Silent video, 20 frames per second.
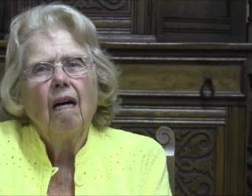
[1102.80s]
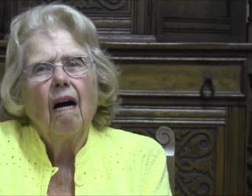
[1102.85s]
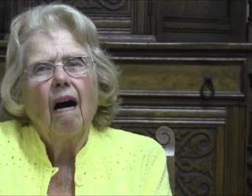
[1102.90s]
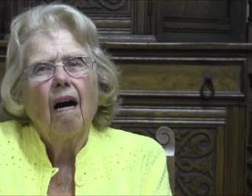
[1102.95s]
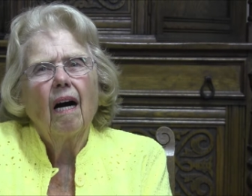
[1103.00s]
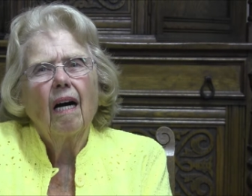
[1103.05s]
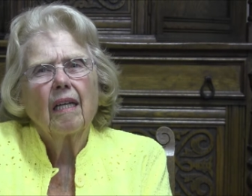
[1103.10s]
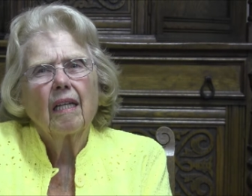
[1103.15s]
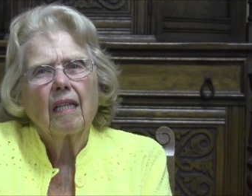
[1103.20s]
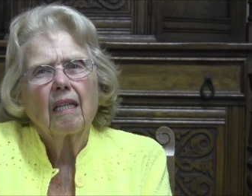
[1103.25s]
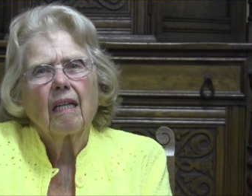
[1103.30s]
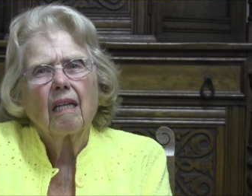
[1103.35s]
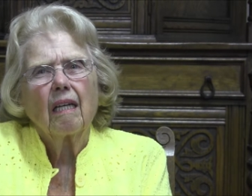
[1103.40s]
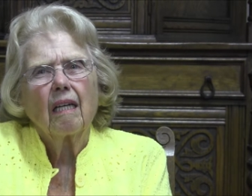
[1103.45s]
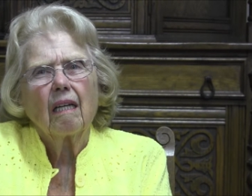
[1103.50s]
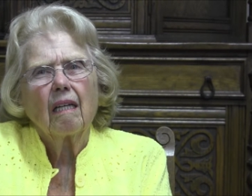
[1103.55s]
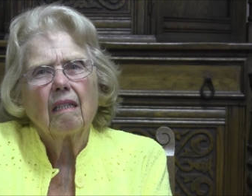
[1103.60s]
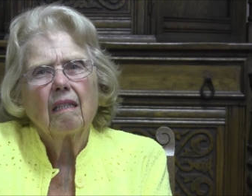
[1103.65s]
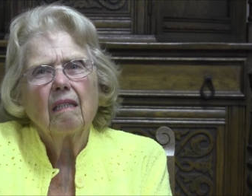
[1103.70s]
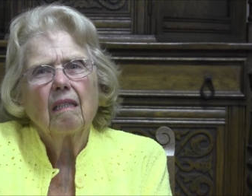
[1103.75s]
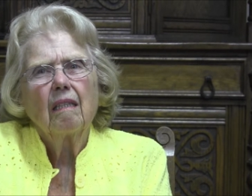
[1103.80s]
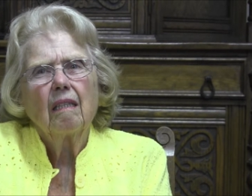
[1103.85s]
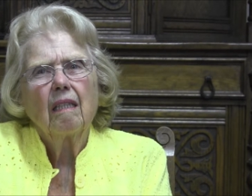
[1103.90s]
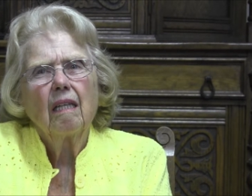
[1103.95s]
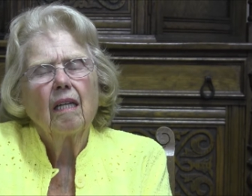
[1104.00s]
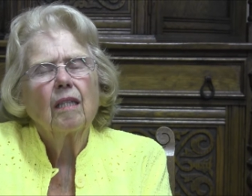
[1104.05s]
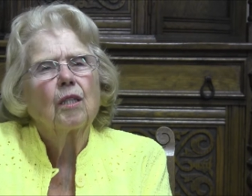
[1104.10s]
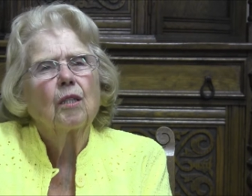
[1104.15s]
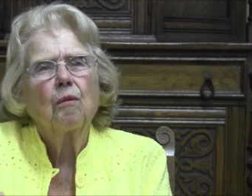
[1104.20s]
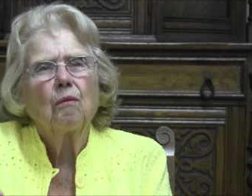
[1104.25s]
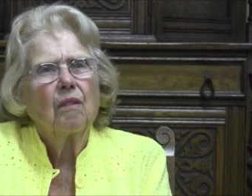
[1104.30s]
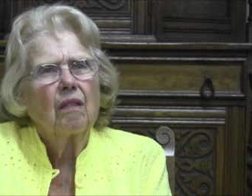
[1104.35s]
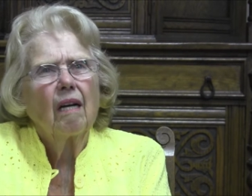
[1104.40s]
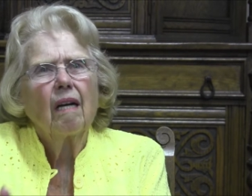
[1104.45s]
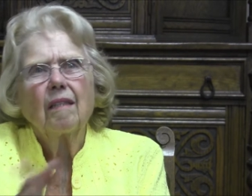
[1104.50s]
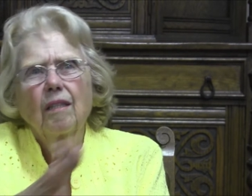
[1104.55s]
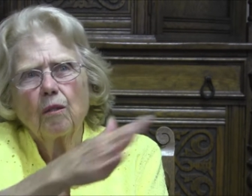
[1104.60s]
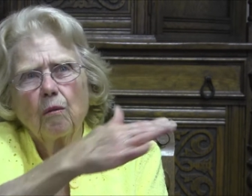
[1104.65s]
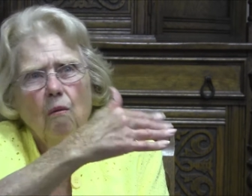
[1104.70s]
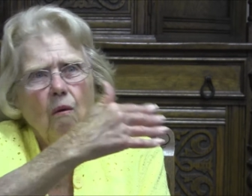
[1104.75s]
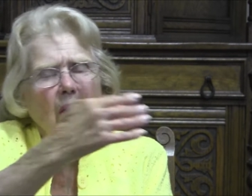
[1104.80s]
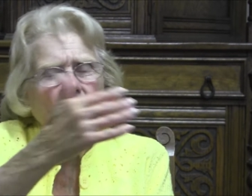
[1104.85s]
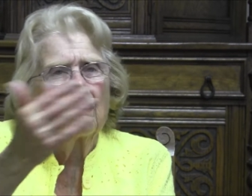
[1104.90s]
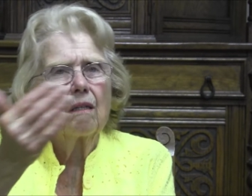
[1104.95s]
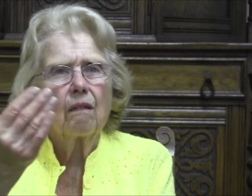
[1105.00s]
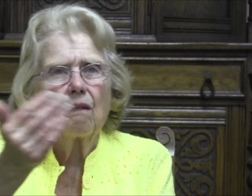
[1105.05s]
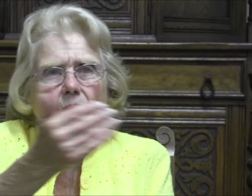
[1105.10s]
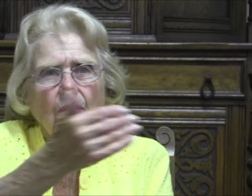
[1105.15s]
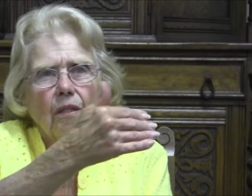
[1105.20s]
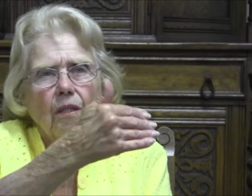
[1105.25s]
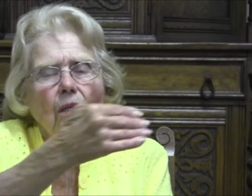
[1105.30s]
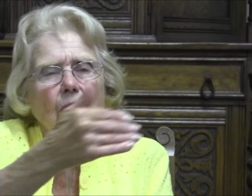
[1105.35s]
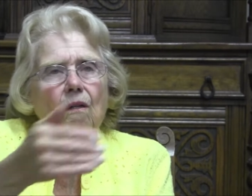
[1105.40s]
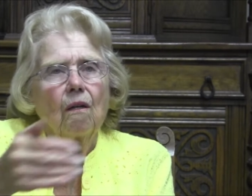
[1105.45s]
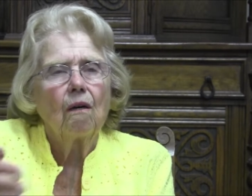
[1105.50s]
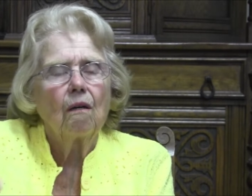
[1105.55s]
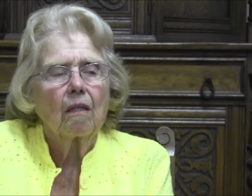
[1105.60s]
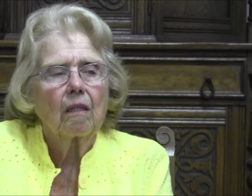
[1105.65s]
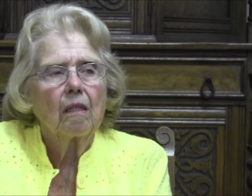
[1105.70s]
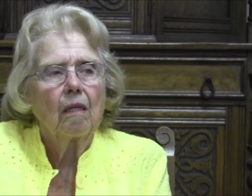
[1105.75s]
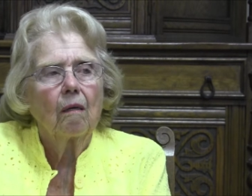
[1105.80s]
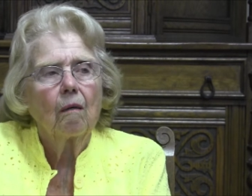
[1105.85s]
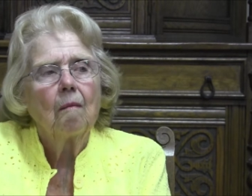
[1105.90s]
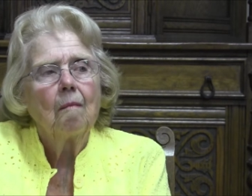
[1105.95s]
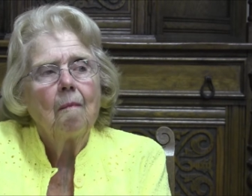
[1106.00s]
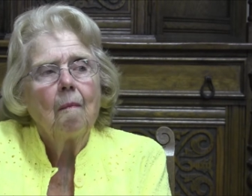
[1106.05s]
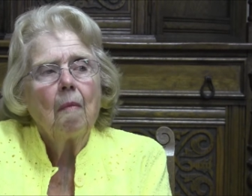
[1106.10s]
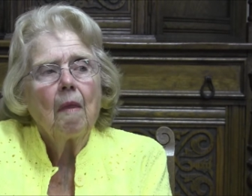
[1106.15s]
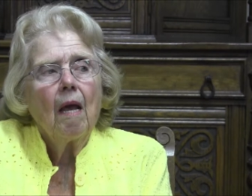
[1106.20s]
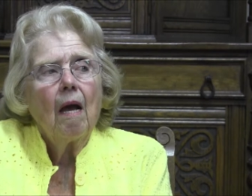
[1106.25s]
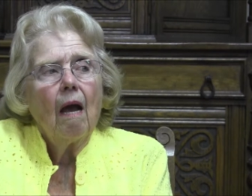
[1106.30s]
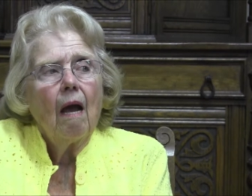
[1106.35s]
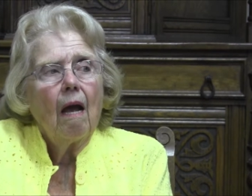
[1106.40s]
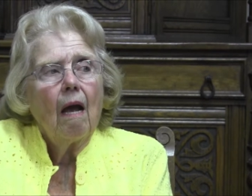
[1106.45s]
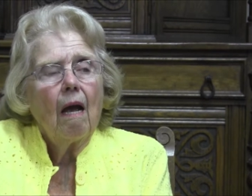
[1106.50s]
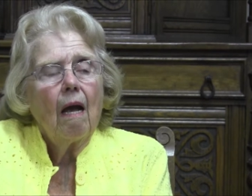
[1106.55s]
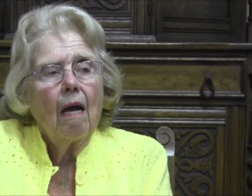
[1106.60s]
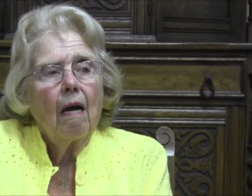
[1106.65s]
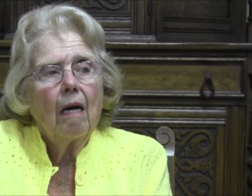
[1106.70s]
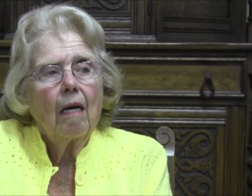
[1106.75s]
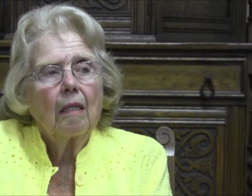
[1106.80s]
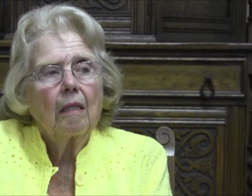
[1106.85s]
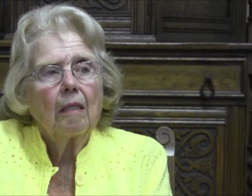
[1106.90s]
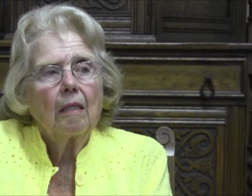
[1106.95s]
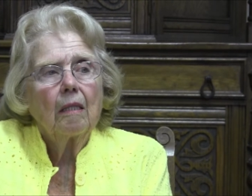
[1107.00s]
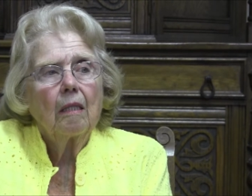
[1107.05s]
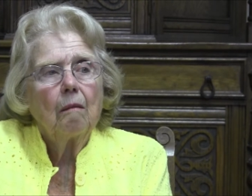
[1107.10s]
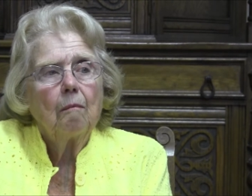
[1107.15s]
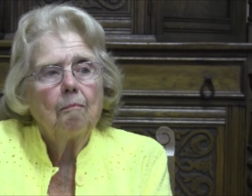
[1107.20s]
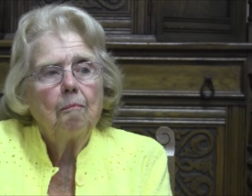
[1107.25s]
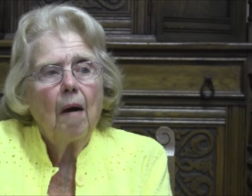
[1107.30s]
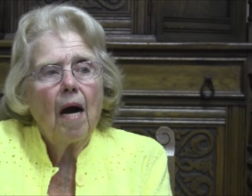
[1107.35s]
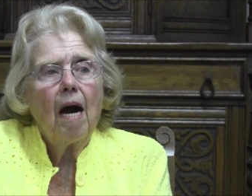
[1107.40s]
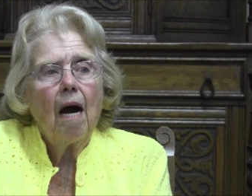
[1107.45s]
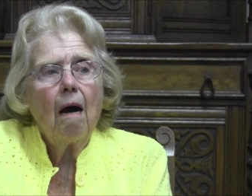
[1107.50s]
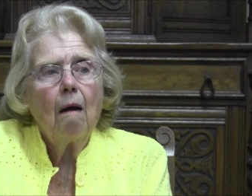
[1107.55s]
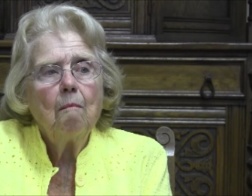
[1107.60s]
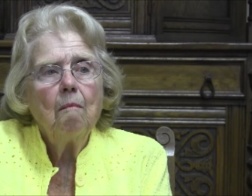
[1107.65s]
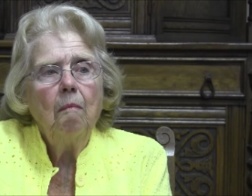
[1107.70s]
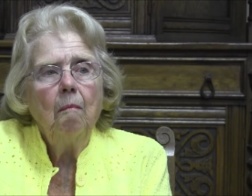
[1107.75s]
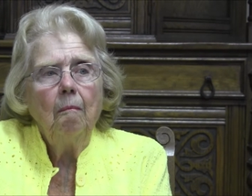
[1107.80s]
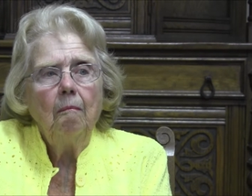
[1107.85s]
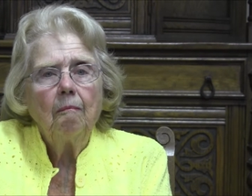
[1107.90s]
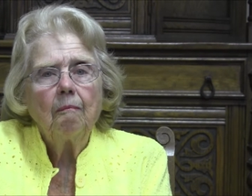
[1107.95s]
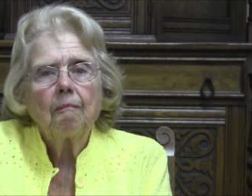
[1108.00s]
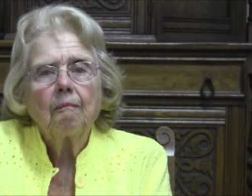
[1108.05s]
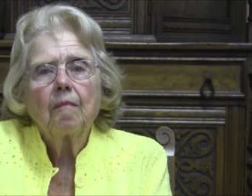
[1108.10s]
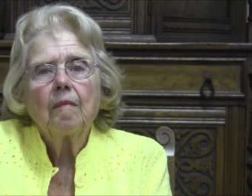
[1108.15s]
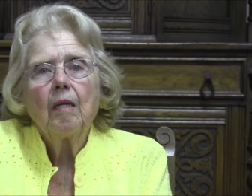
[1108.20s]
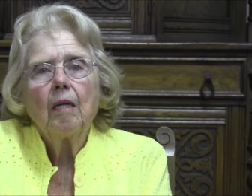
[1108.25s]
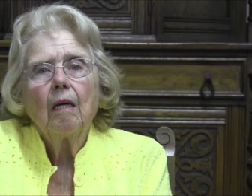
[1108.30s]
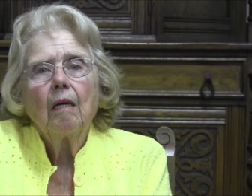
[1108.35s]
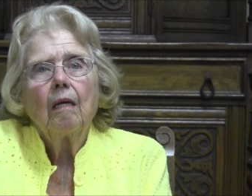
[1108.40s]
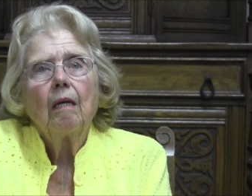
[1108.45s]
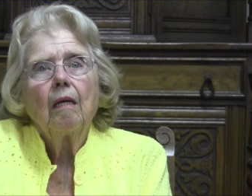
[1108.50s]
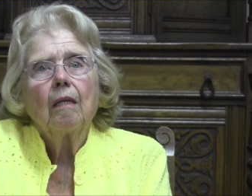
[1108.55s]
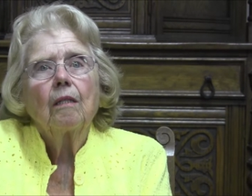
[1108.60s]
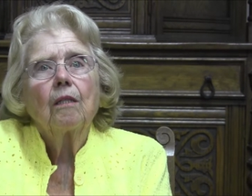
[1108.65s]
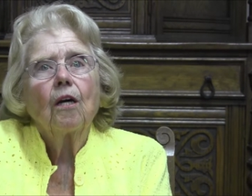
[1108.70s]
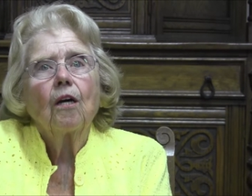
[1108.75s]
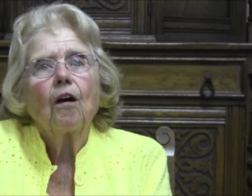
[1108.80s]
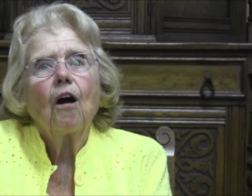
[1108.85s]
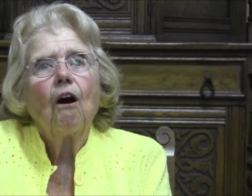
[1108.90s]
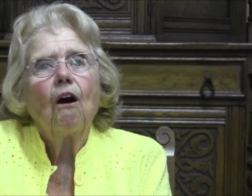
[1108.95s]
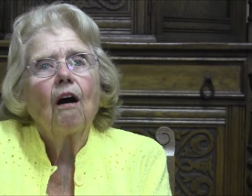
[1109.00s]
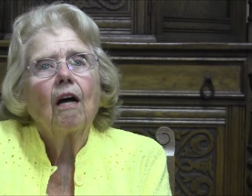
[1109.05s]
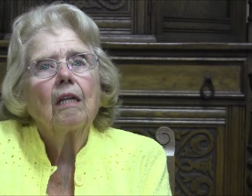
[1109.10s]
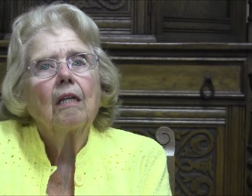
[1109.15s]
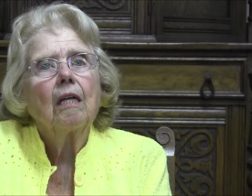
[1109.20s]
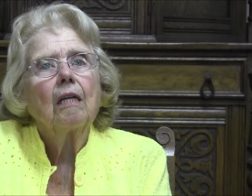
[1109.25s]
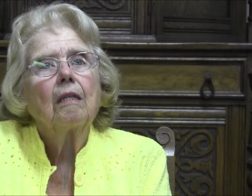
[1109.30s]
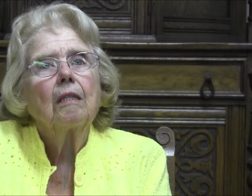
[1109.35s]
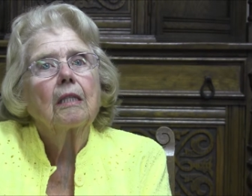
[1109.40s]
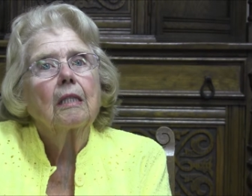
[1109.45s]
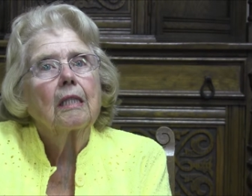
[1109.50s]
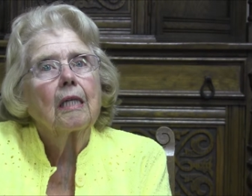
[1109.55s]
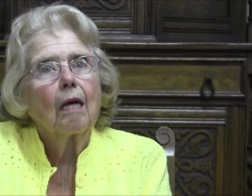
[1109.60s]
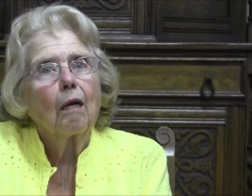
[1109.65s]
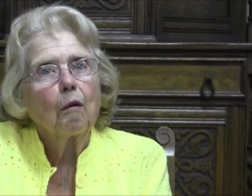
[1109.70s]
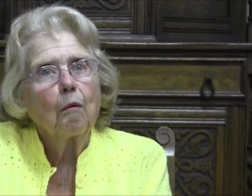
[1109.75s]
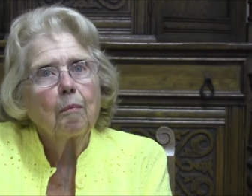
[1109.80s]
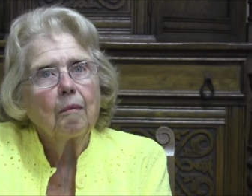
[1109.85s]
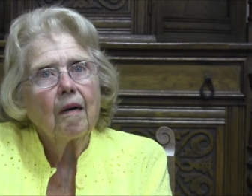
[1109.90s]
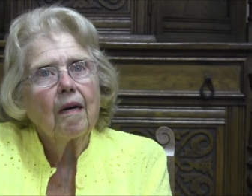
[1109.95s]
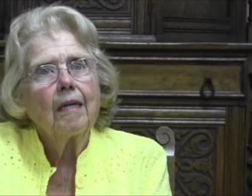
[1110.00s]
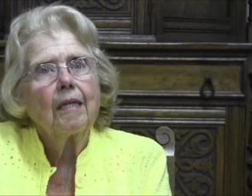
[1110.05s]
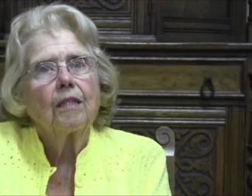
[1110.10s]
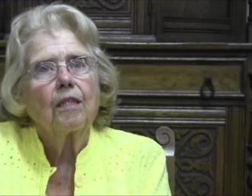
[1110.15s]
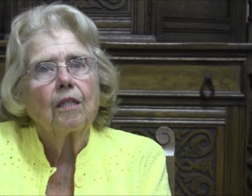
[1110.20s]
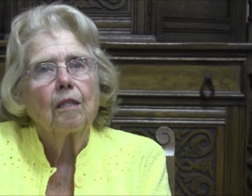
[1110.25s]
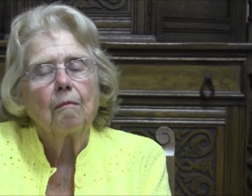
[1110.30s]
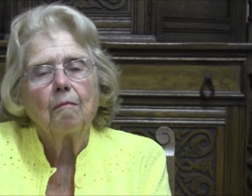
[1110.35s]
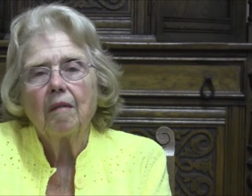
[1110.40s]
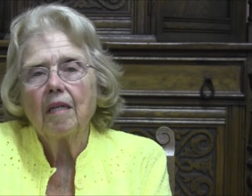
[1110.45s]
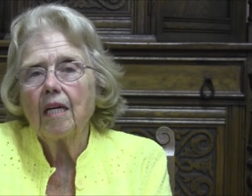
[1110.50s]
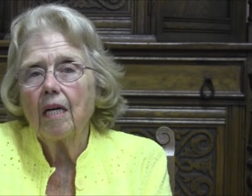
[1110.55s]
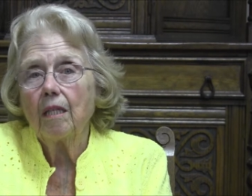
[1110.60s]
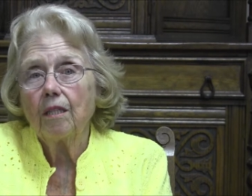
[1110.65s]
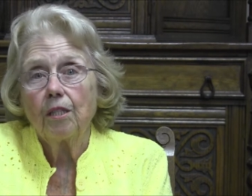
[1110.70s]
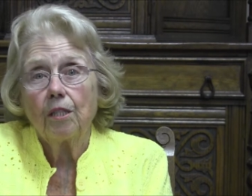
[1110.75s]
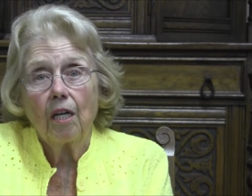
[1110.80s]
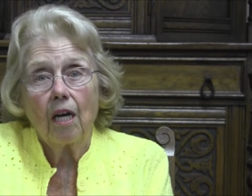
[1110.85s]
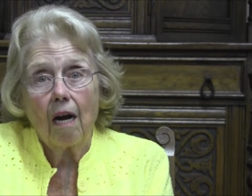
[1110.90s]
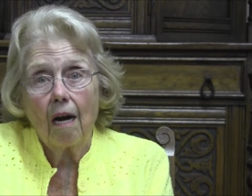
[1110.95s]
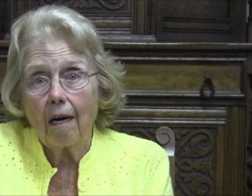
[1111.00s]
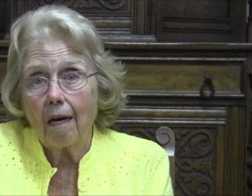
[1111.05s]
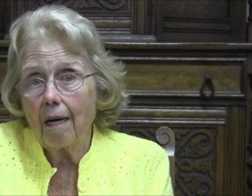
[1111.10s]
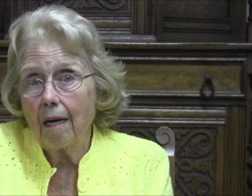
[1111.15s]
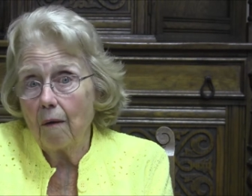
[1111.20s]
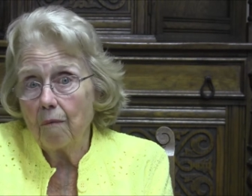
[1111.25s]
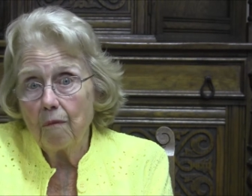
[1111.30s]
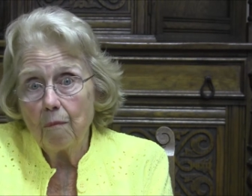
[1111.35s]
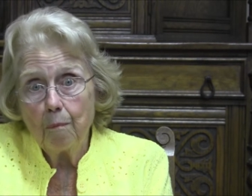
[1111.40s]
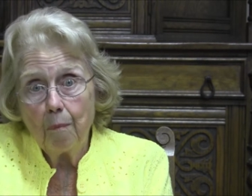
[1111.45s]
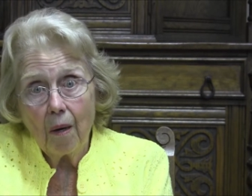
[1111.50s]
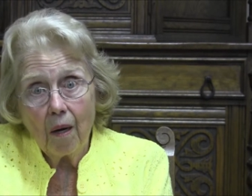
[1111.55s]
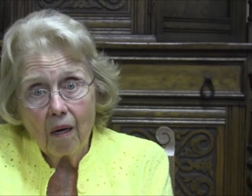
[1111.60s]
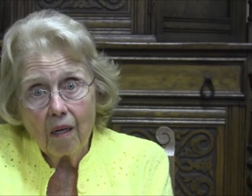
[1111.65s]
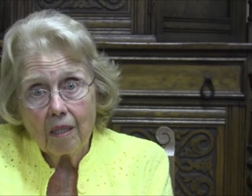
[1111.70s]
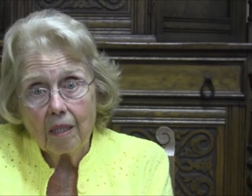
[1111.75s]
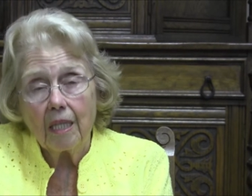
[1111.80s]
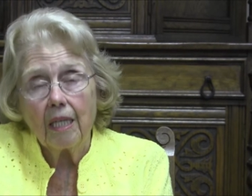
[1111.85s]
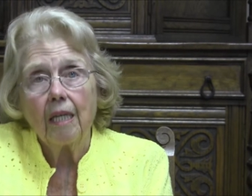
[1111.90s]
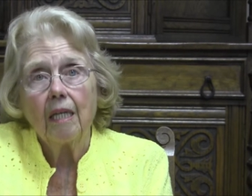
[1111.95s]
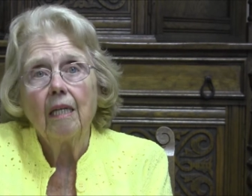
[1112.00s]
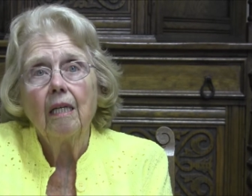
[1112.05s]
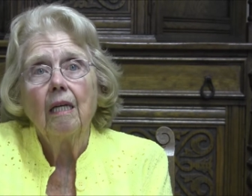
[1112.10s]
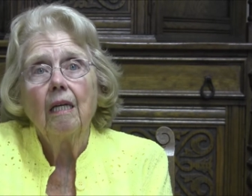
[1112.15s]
I think. It's one of those along there. And Bob took on the celebration because you got to have a party.